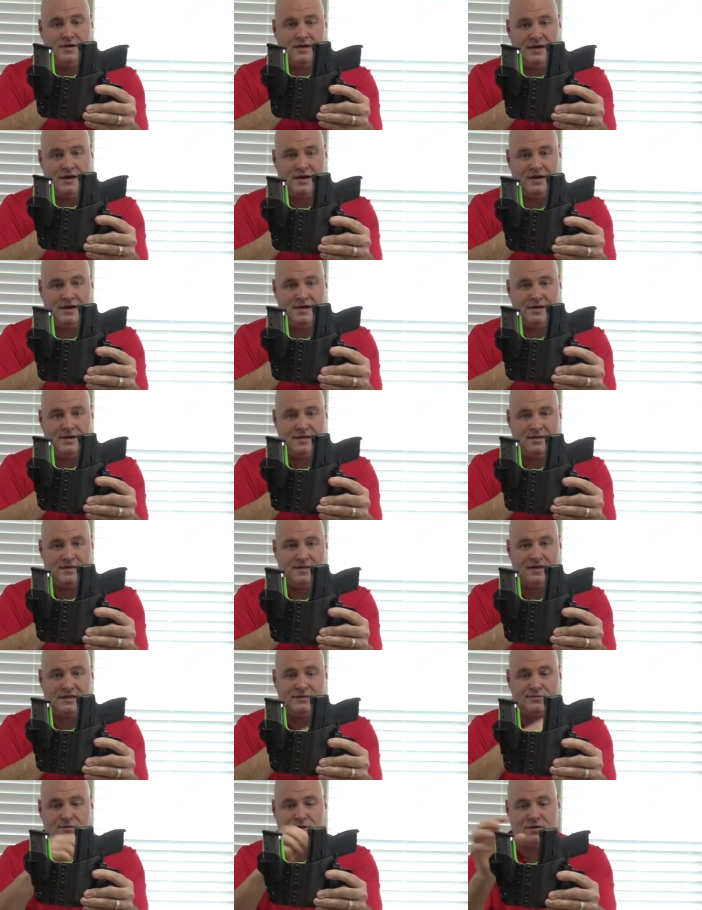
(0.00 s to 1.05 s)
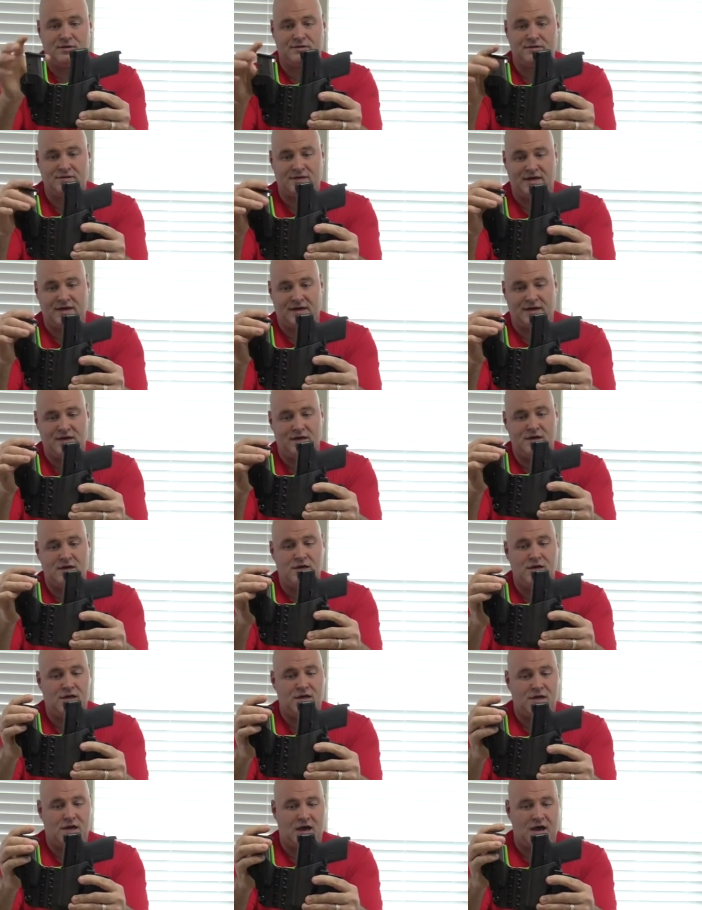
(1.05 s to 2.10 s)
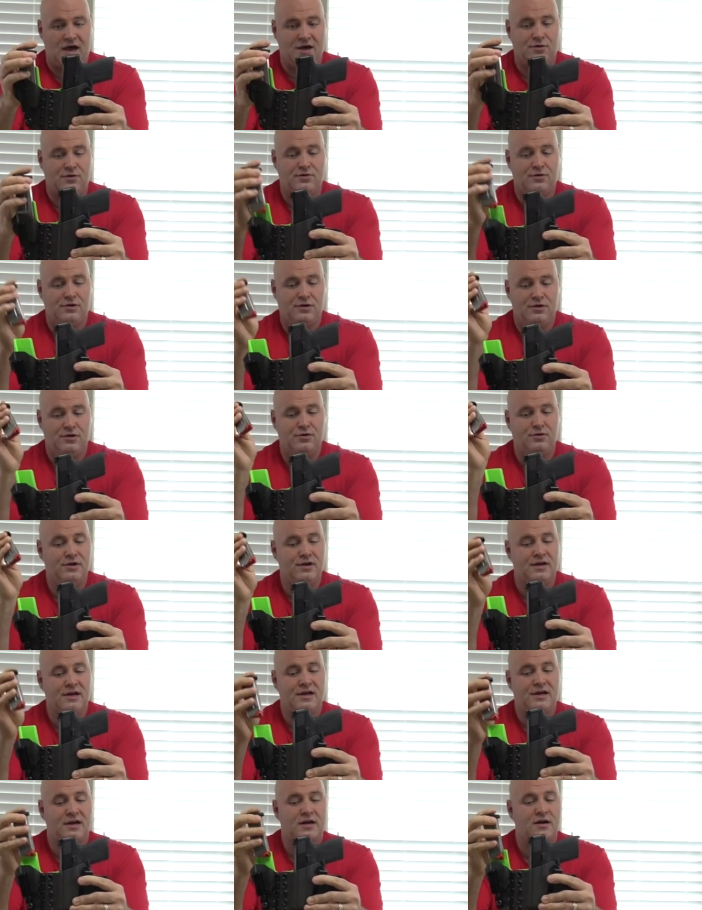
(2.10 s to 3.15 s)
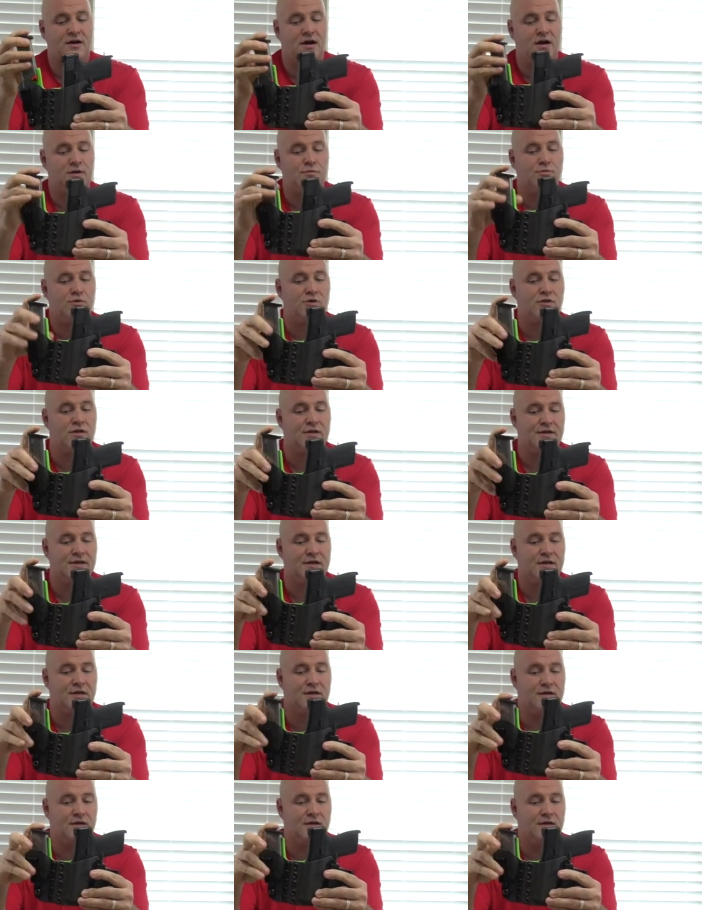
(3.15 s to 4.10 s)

and that's what it looks like. You don't get any kind of audible click,